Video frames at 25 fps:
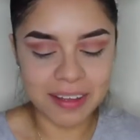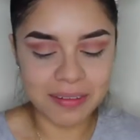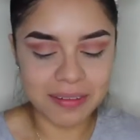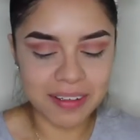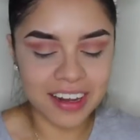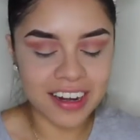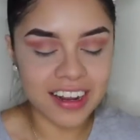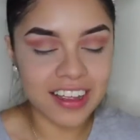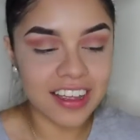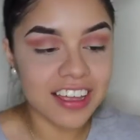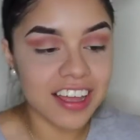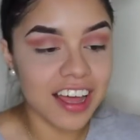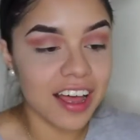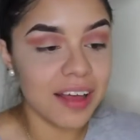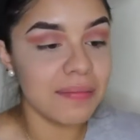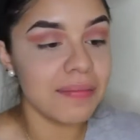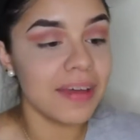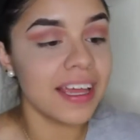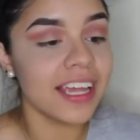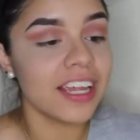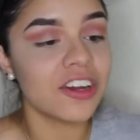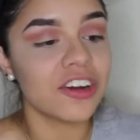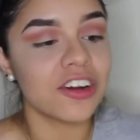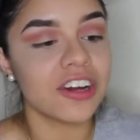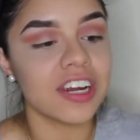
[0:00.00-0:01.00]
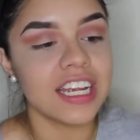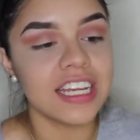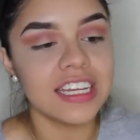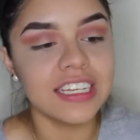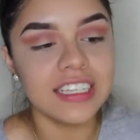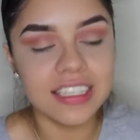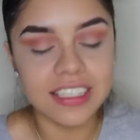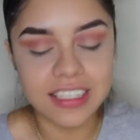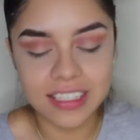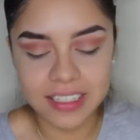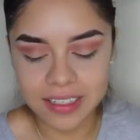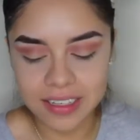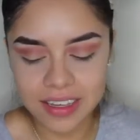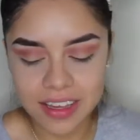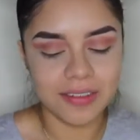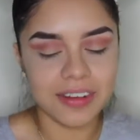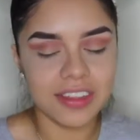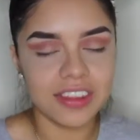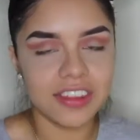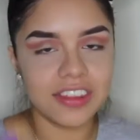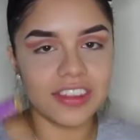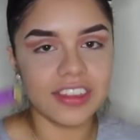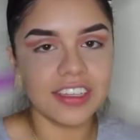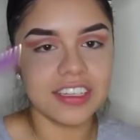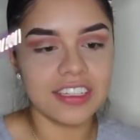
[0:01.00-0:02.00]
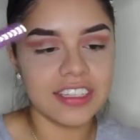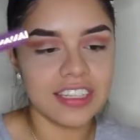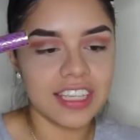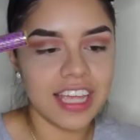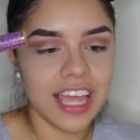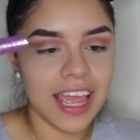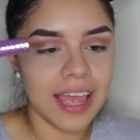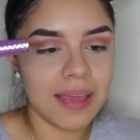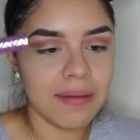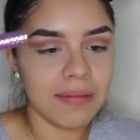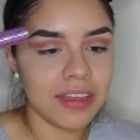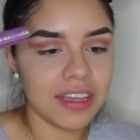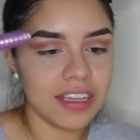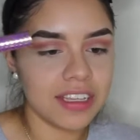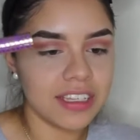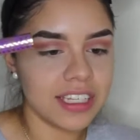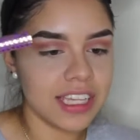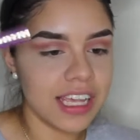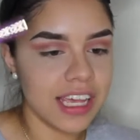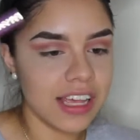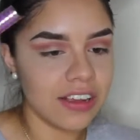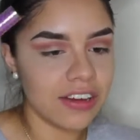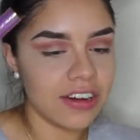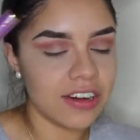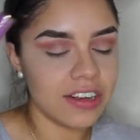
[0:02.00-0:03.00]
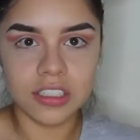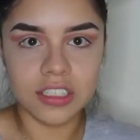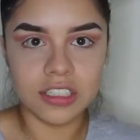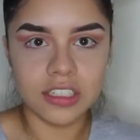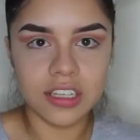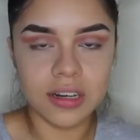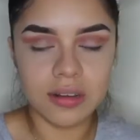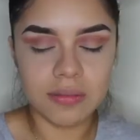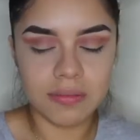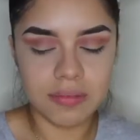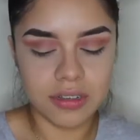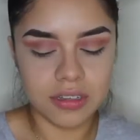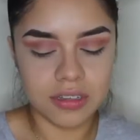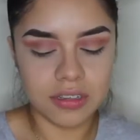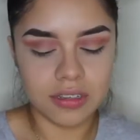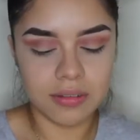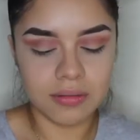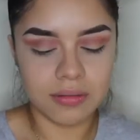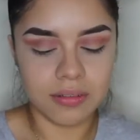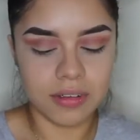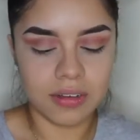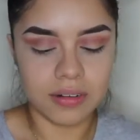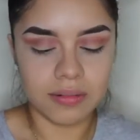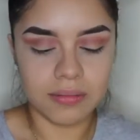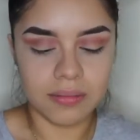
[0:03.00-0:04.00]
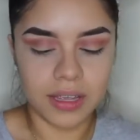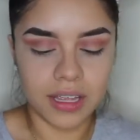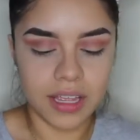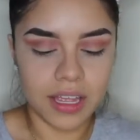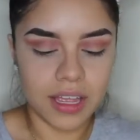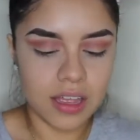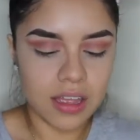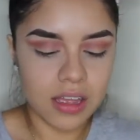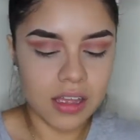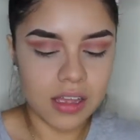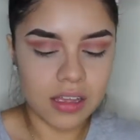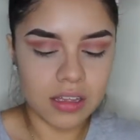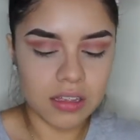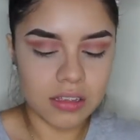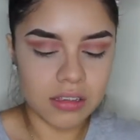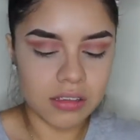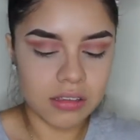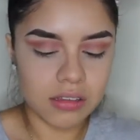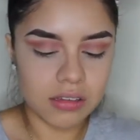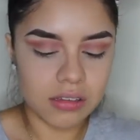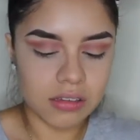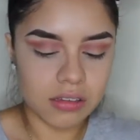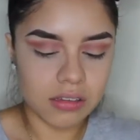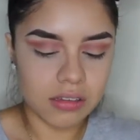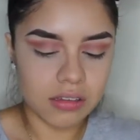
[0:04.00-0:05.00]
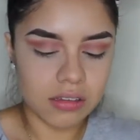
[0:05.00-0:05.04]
I'm gonna cut my crease with the same concealer. I'm just gonna put some on my hand.